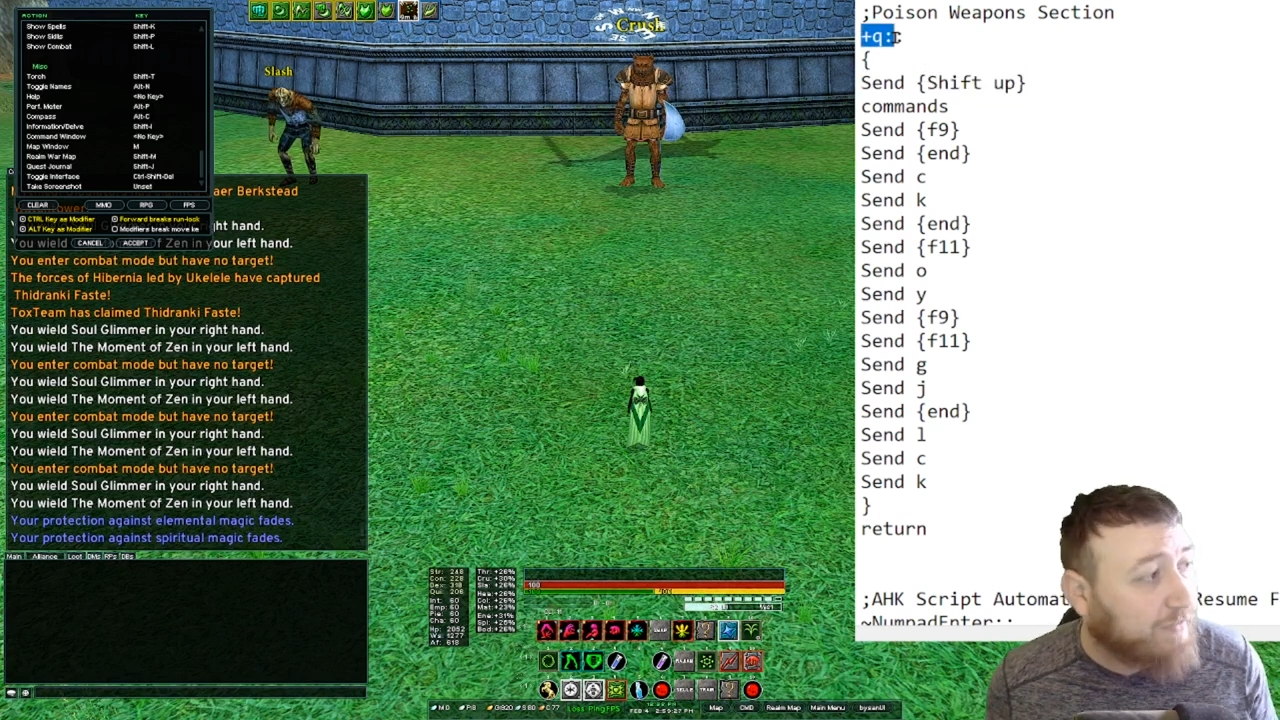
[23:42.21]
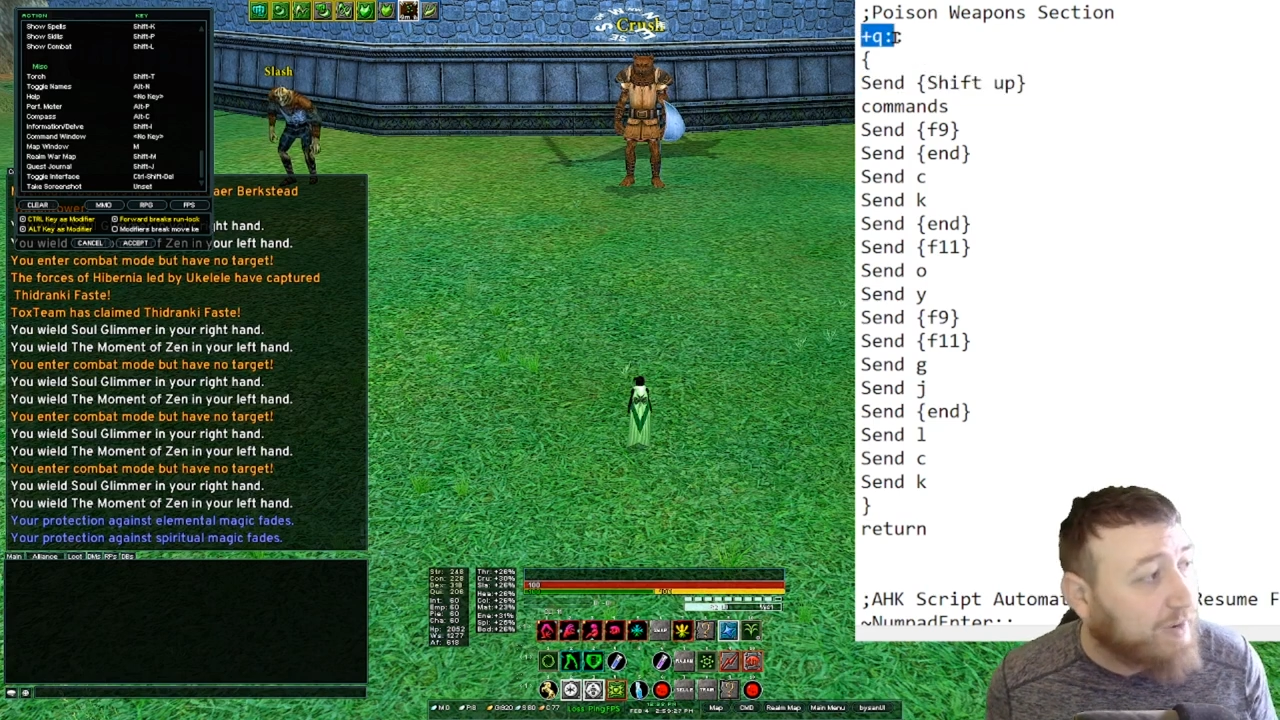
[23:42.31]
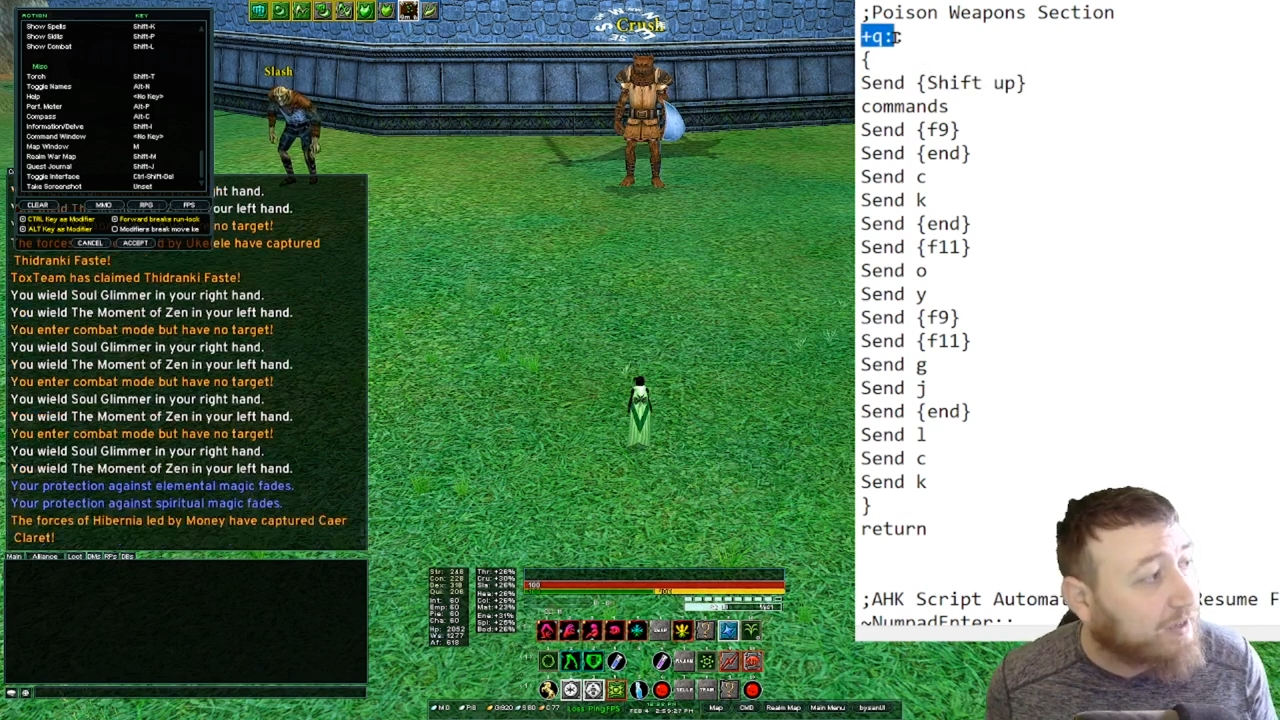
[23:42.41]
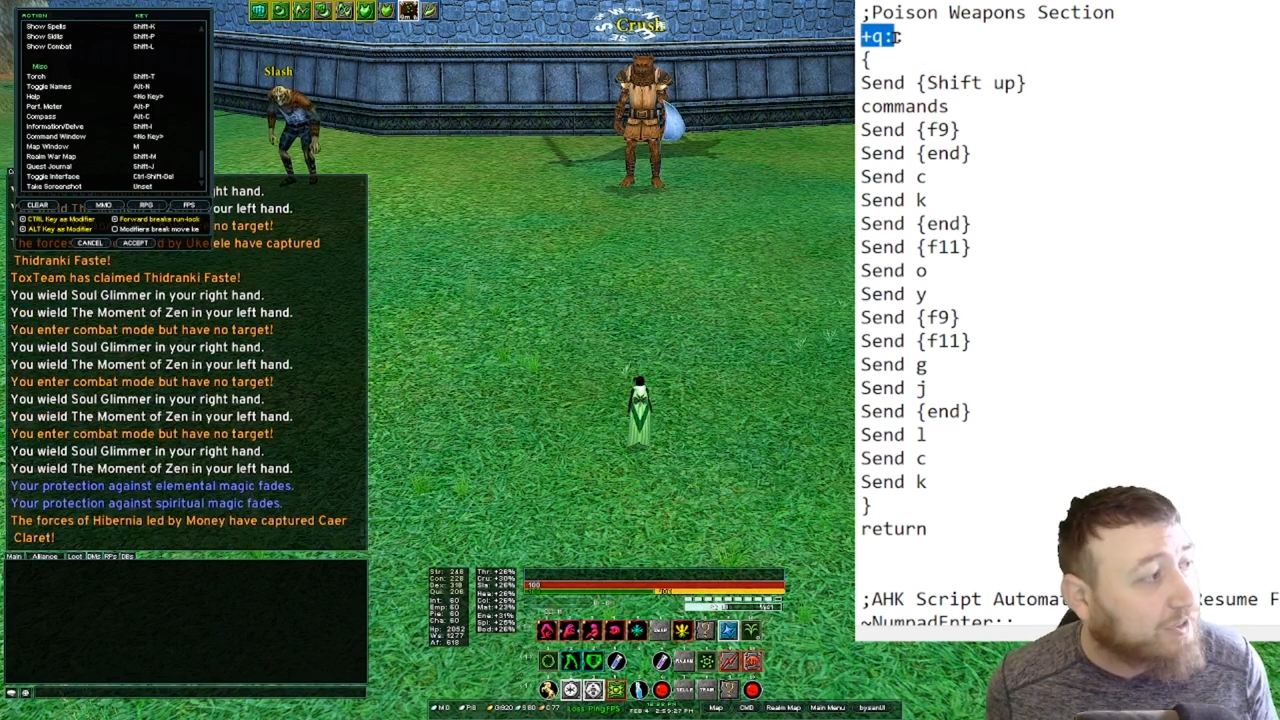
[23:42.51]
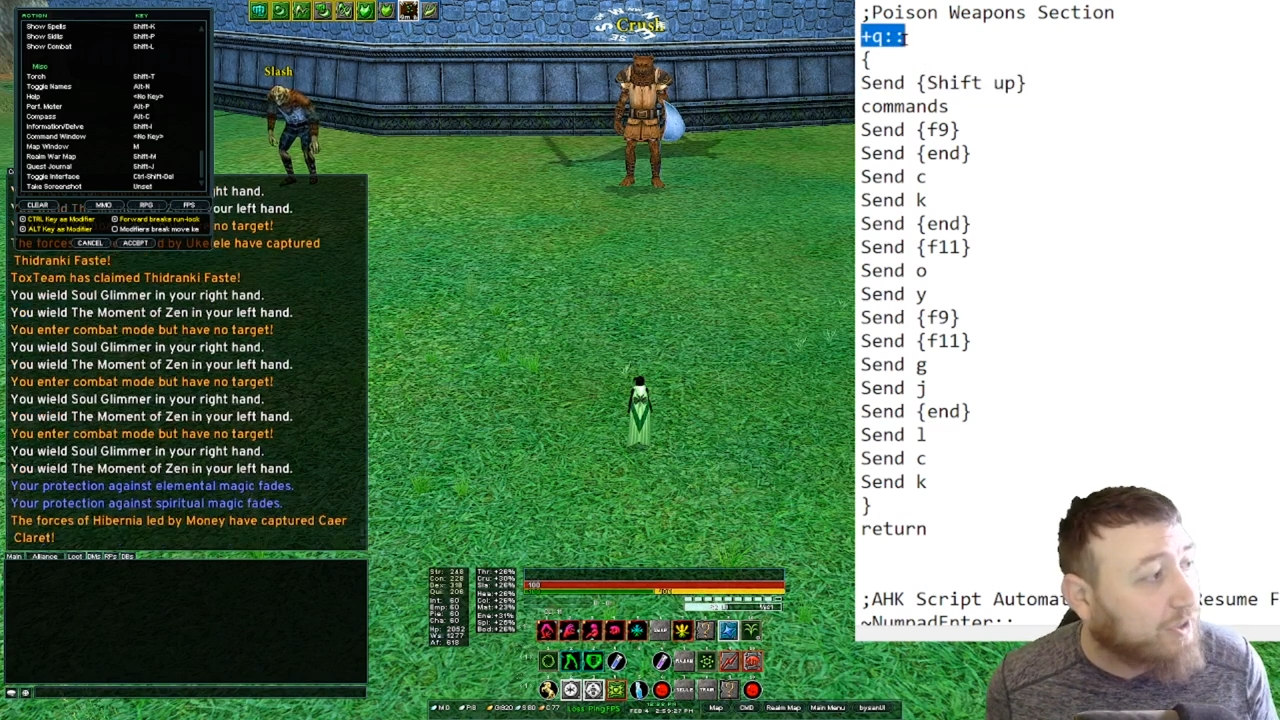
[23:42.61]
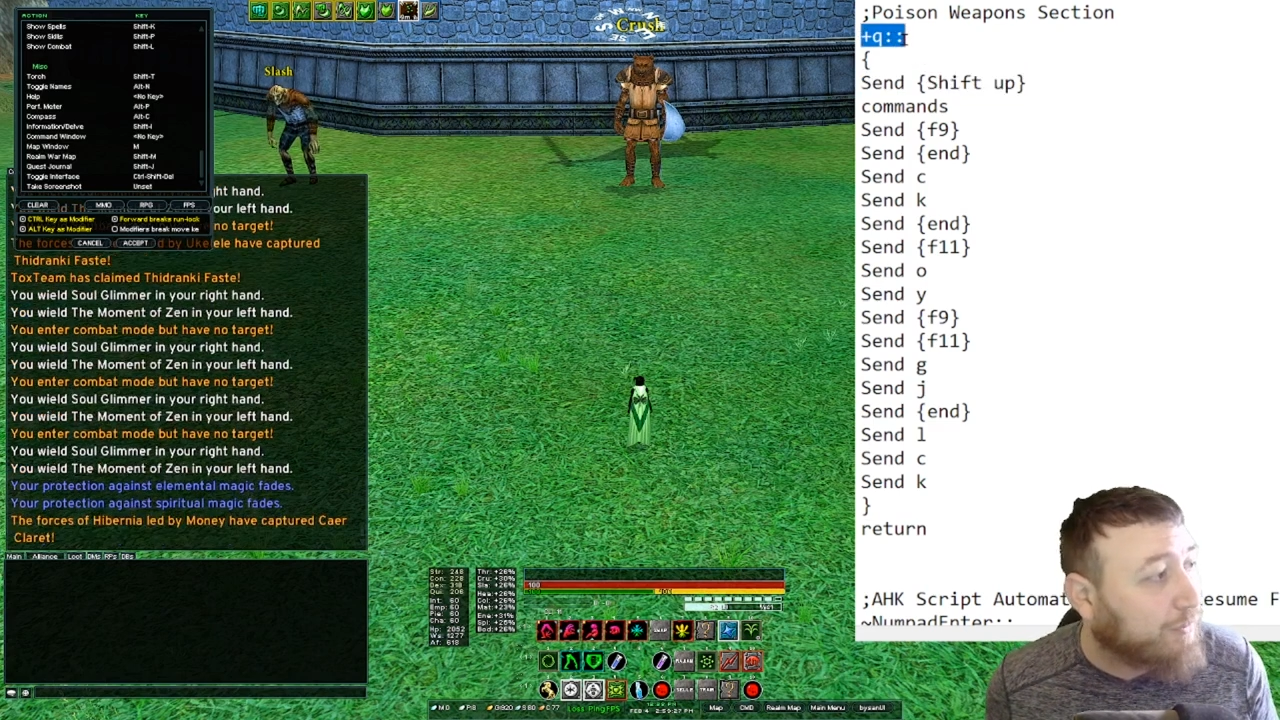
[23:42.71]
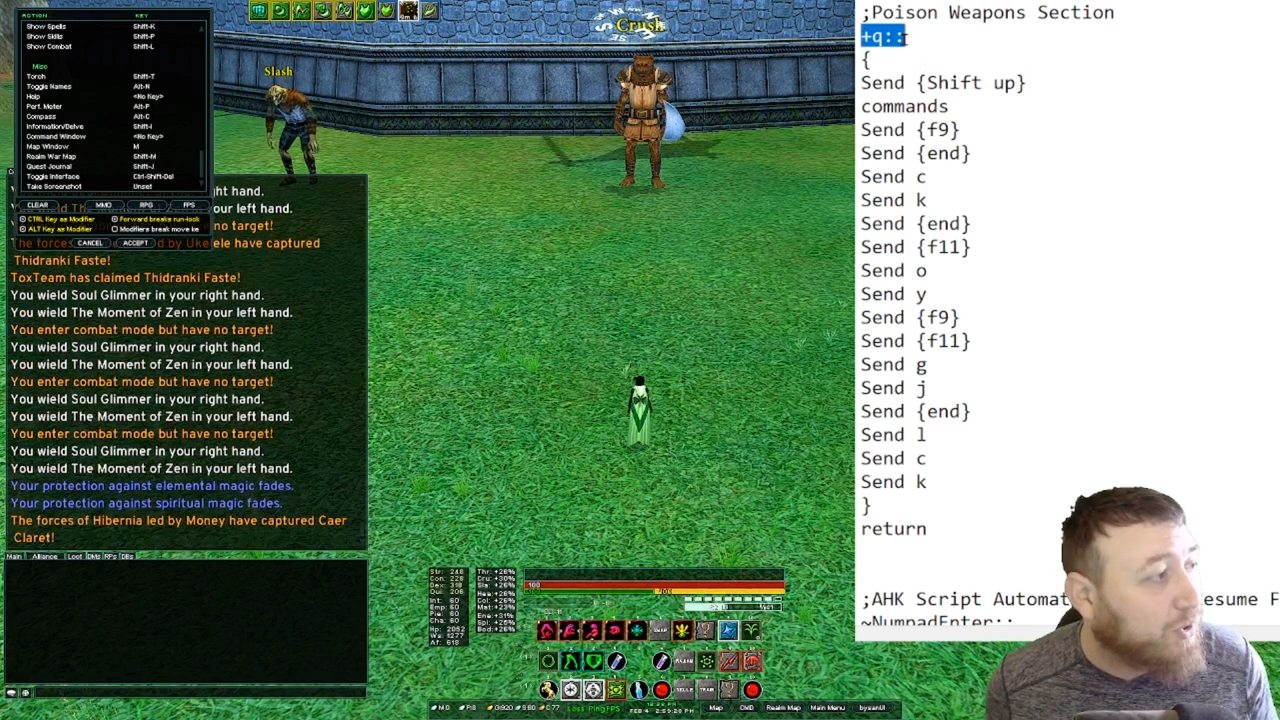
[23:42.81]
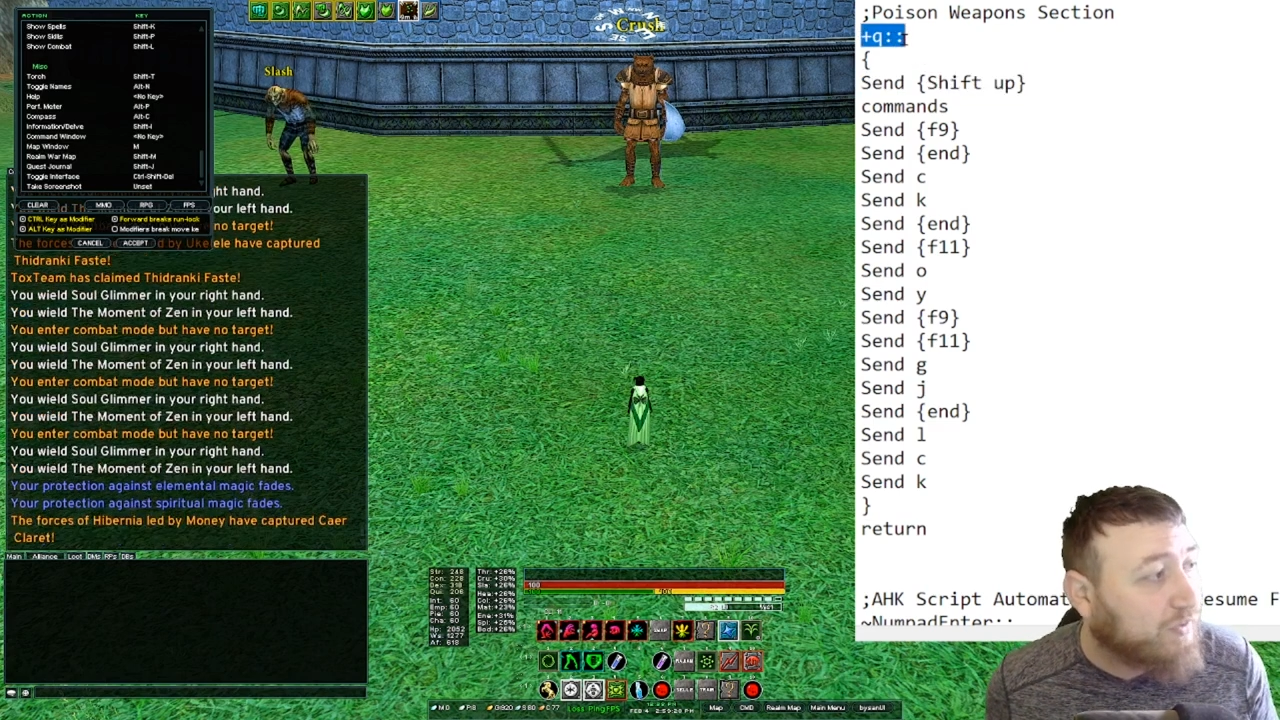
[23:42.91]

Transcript: fingers don't